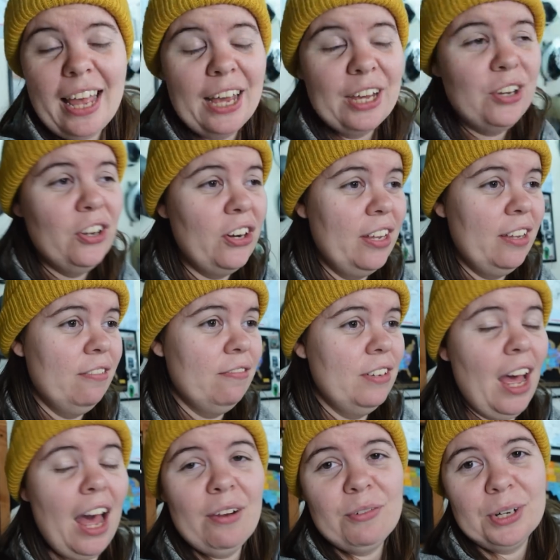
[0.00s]
I could have
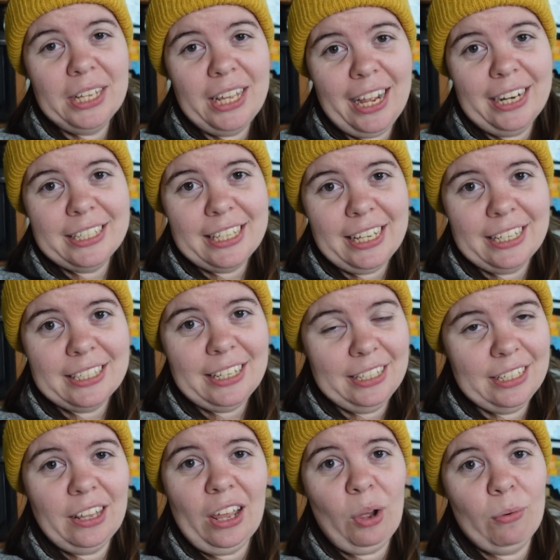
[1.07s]
not realized this
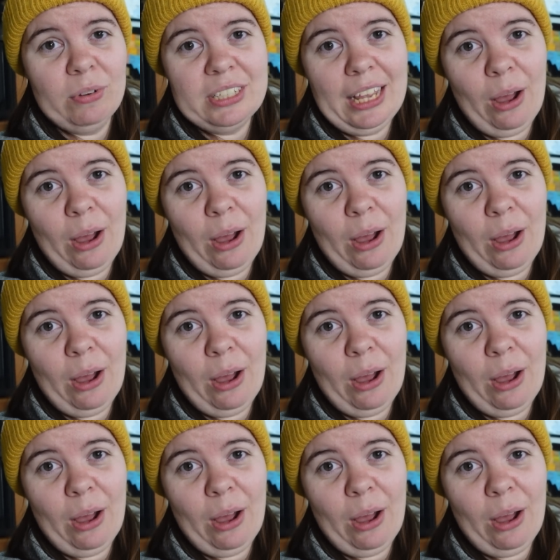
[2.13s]
until I was